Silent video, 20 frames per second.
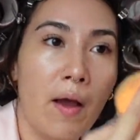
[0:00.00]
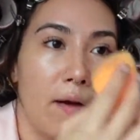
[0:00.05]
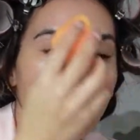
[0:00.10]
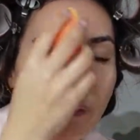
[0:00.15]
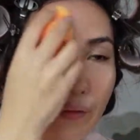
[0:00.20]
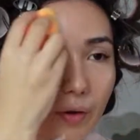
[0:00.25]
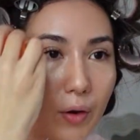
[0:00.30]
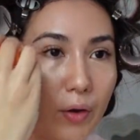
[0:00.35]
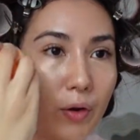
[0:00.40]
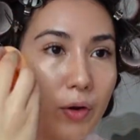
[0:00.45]

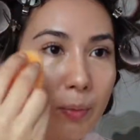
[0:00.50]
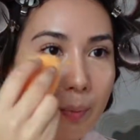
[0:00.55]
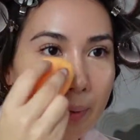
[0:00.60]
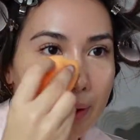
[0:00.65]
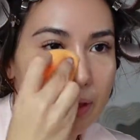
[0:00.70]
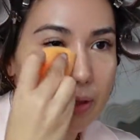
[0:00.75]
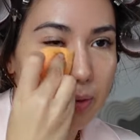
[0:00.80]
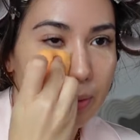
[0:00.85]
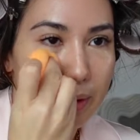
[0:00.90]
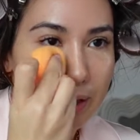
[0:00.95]

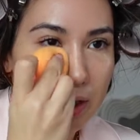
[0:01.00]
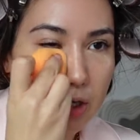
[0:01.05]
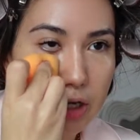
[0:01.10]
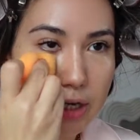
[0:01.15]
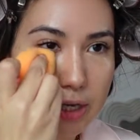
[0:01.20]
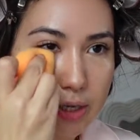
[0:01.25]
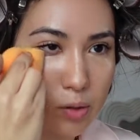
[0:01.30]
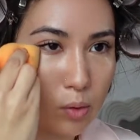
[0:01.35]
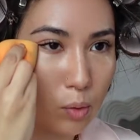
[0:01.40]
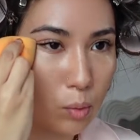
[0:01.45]
Vlogmas, which
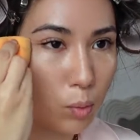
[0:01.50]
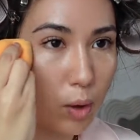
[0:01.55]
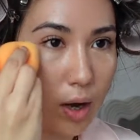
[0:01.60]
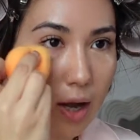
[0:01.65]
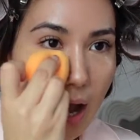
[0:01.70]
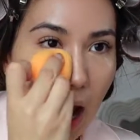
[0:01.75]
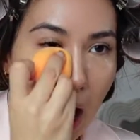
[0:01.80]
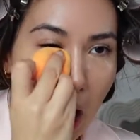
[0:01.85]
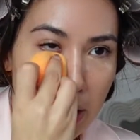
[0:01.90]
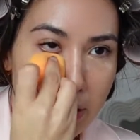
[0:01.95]
is
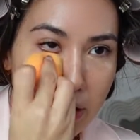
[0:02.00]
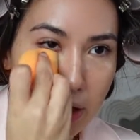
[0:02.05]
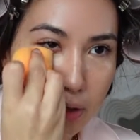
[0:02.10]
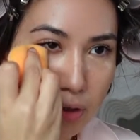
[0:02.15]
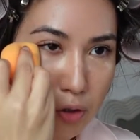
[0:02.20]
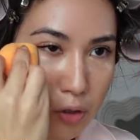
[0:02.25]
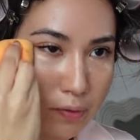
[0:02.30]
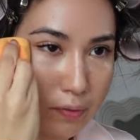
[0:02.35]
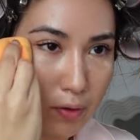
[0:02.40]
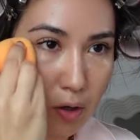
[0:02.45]
why I don't
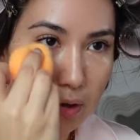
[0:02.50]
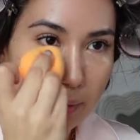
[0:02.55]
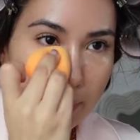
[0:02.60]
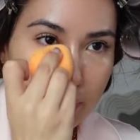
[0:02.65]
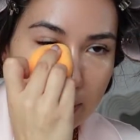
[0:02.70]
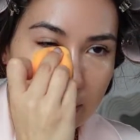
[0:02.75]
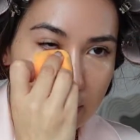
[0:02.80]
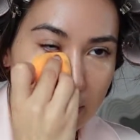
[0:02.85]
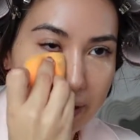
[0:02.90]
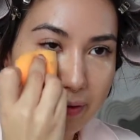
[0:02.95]
do
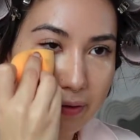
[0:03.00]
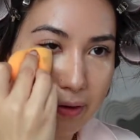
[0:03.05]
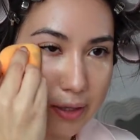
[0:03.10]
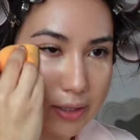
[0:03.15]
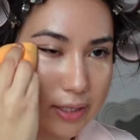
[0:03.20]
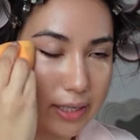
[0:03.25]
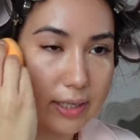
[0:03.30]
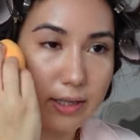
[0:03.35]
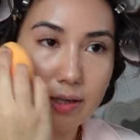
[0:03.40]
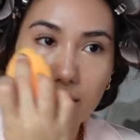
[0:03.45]
Vlogmas. I find
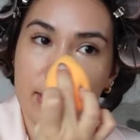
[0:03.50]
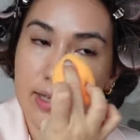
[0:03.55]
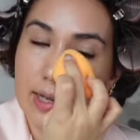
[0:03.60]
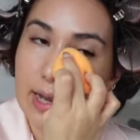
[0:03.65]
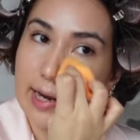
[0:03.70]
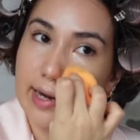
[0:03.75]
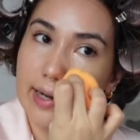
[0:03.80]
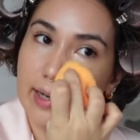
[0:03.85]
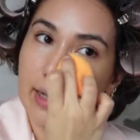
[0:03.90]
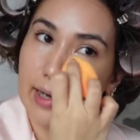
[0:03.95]
it
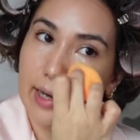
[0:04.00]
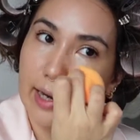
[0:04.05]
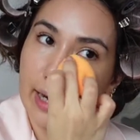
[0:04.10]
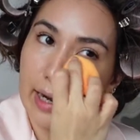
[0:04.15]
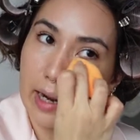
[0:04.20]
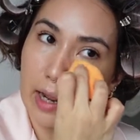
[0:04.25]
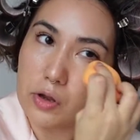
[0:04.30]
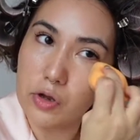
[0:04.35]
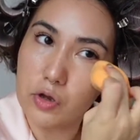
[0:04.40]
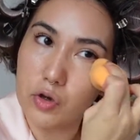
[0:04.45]

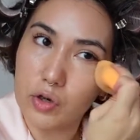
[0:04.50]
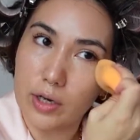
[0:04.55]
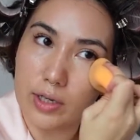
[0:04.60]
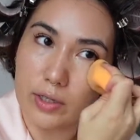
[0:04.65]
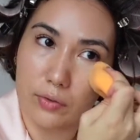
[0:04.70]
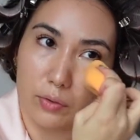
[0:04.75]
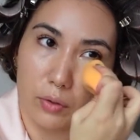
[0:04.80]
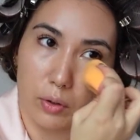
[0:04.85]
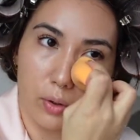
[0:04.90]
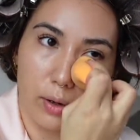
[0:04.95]
insanely
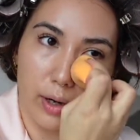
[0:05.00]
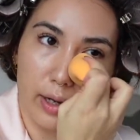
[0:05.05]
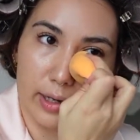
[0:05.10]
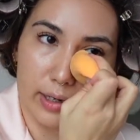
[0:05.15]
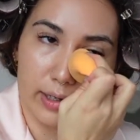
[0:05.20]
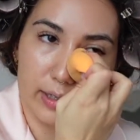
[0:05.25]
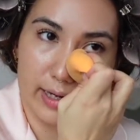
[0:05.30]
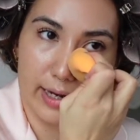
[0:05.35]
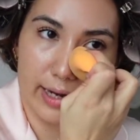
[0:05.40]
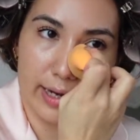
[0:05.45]
stressful,
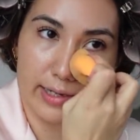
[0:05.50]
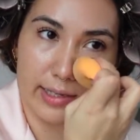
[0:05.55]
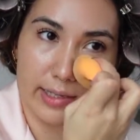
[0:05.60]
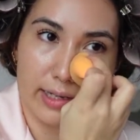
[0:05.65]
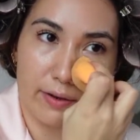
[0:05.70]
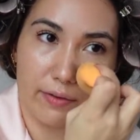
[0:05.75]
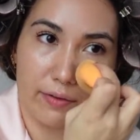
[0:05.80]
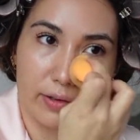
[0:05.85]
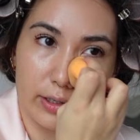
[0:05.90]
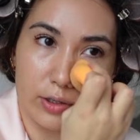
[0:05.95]
and it
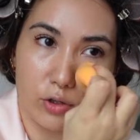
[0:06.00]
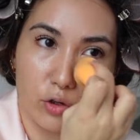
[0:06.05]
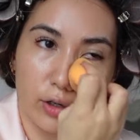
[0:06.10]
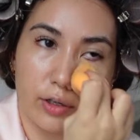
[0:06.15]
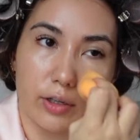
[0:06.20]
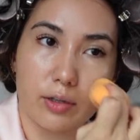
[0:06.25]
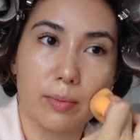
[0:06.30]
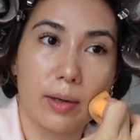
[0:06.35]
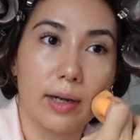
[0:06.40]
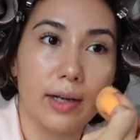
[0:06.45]
definitely
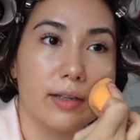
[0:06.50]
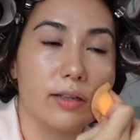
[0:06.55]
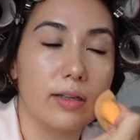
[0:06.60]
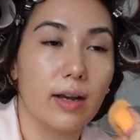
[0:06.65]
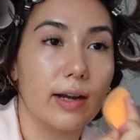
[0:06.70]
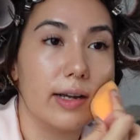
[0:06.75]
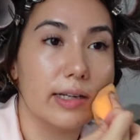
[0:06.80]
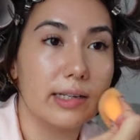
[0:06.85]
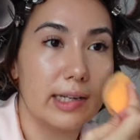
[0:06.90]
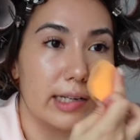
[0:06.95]
triggers my
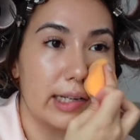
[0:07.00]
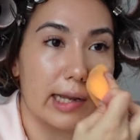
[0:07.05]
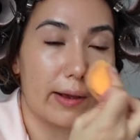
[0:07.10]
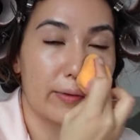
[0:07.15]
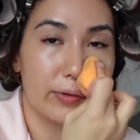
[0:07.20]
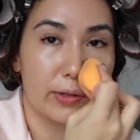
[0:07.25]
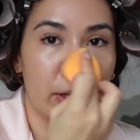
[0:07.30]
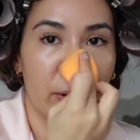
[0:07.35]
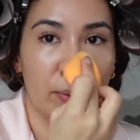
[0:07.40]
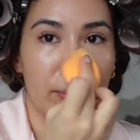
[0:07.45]
anxiety to have
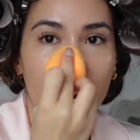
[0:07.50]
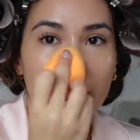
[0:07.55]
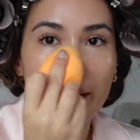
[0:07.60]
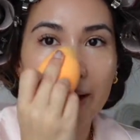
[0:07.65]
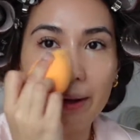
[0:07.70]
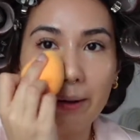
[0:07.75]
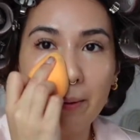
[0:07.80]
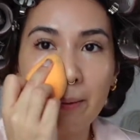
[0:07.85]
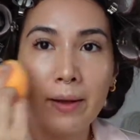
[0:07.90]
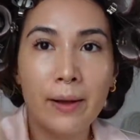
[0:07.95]
so many
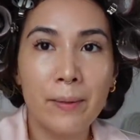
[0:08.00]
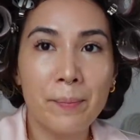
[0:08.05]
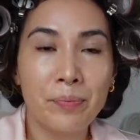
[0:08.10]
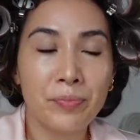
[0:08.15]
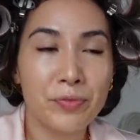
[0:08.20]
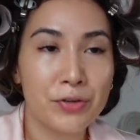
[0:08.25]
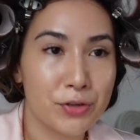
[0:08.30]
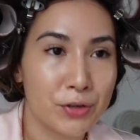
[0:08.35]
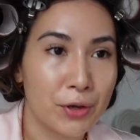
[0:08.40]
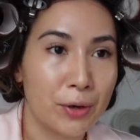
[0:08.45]

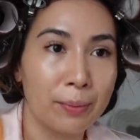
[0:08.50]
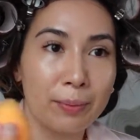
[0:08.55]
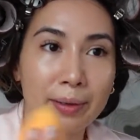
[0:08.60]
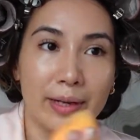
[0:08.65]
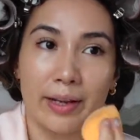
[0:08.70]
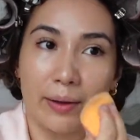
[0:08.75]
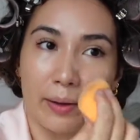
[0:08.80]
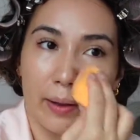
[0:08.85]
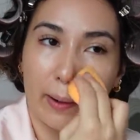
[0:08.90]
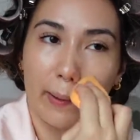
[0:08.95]

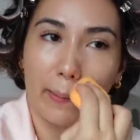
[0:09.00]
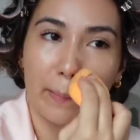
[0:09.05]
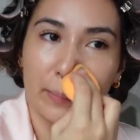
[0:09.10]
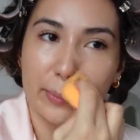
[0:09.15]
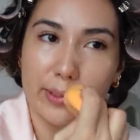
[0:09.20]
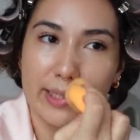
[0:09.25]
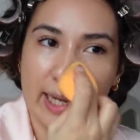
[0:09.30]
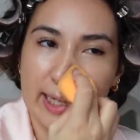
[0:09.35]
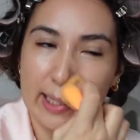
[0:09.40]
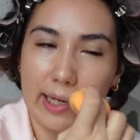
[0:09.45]

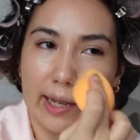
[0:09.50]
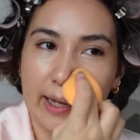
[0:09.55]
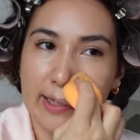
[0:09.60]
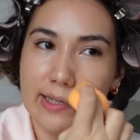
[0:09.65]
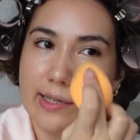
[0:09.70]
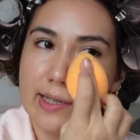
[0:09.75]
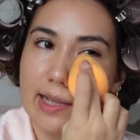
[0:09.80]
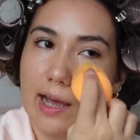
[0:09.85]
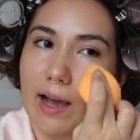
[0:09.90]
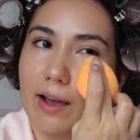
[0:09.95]

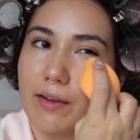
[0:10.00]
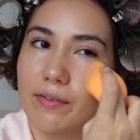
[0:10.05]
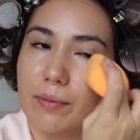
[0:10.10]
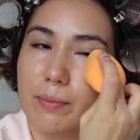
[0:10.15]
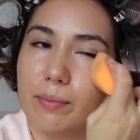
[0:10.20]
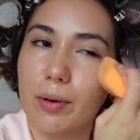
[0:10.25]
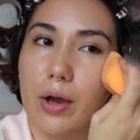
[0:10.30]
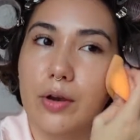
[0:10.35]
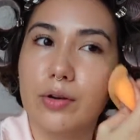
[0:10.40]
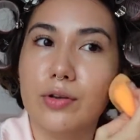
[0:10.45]
deadlines that I've
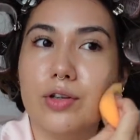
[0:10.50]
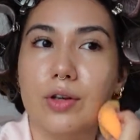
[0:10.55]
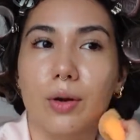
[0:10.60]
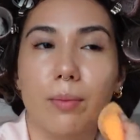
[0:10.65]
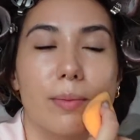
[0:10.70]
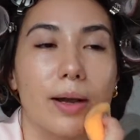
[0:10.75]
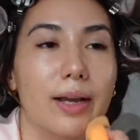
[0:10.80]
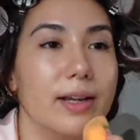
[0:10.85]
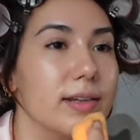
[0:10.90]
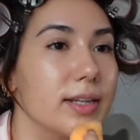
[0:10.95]
imposed on
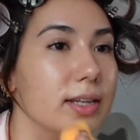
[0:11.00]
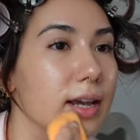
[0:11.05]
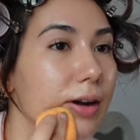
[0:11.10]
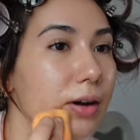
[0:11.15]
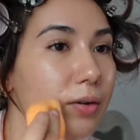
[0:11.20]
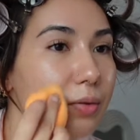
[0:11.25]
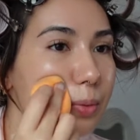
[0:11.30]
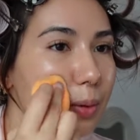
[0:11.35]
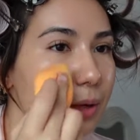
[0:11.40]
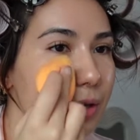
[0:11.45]

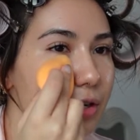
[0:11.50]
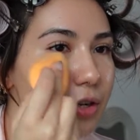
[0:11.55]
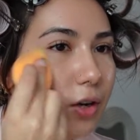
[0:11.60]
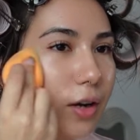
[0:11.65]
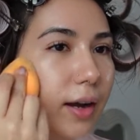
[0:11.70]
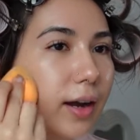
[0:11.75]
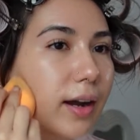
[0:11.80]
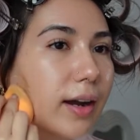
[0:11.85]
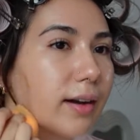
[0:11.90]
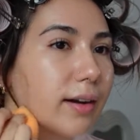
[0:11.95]
myself, which
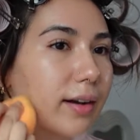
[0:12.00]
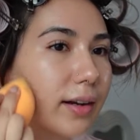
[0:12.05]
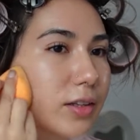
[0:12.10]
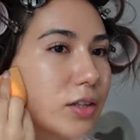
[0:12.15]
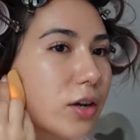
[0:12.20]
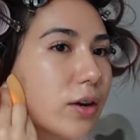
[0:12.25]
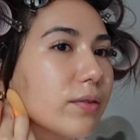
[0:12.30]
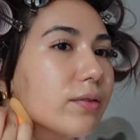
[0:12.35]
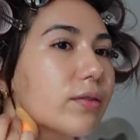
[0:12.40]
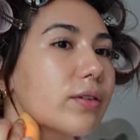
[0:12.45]
I
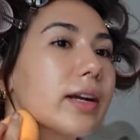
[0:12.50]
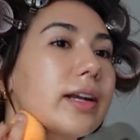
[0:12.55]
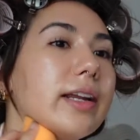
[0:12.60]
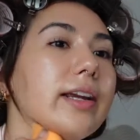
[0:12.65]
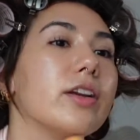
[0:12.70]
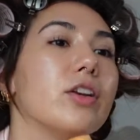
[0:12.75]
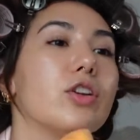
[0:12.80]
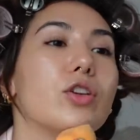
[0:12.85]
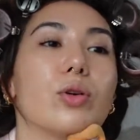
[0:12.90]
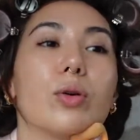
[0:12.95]
don't really
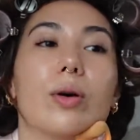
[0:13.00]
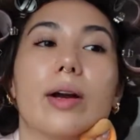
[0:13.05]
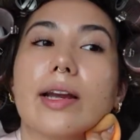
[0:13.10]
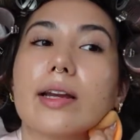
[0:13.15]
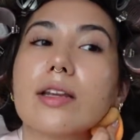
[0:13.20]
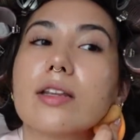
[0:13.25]
enjoy.